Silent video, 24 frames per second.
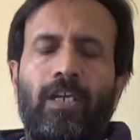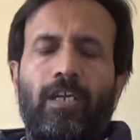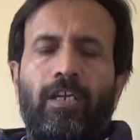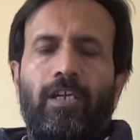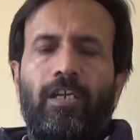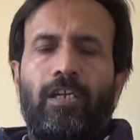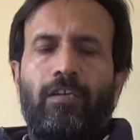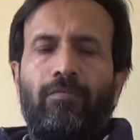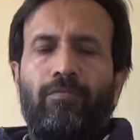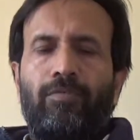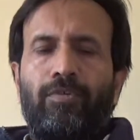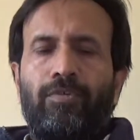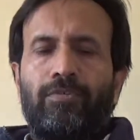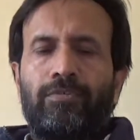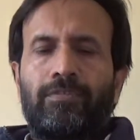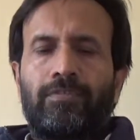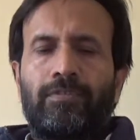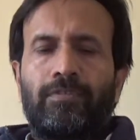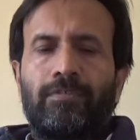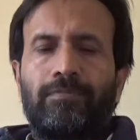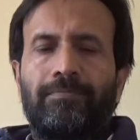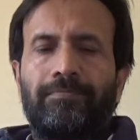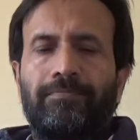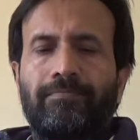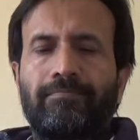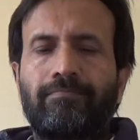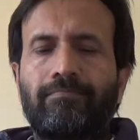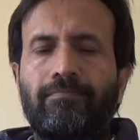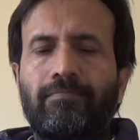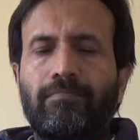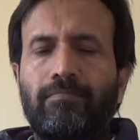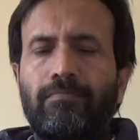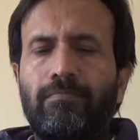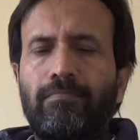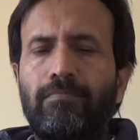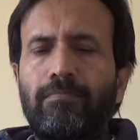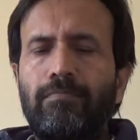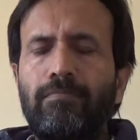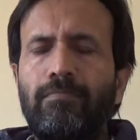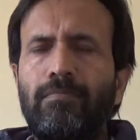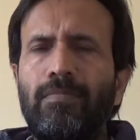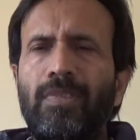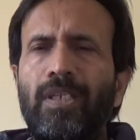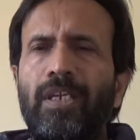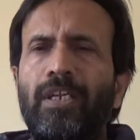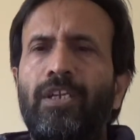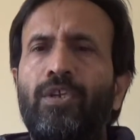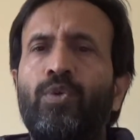Hilarious.
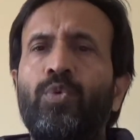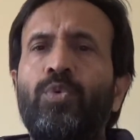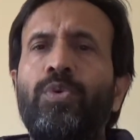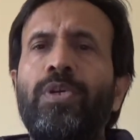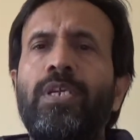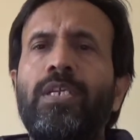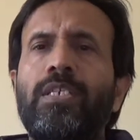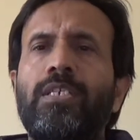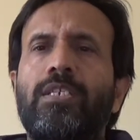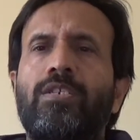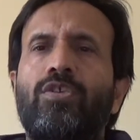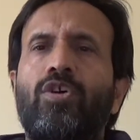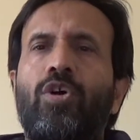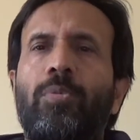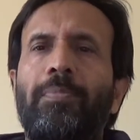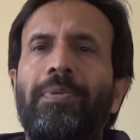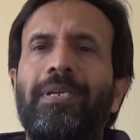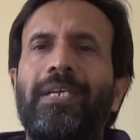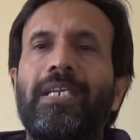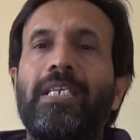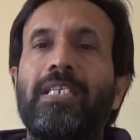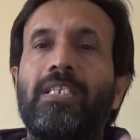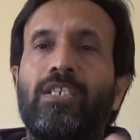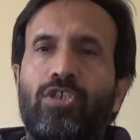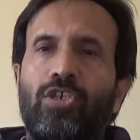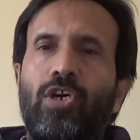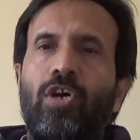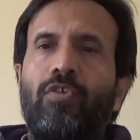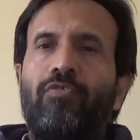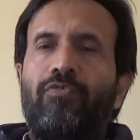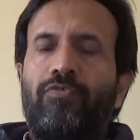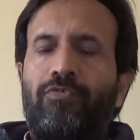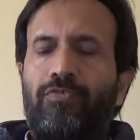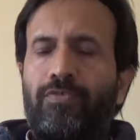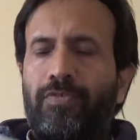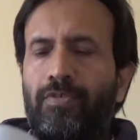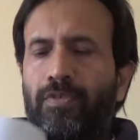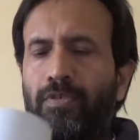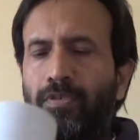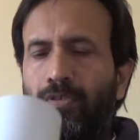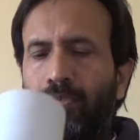Today's topic is cough.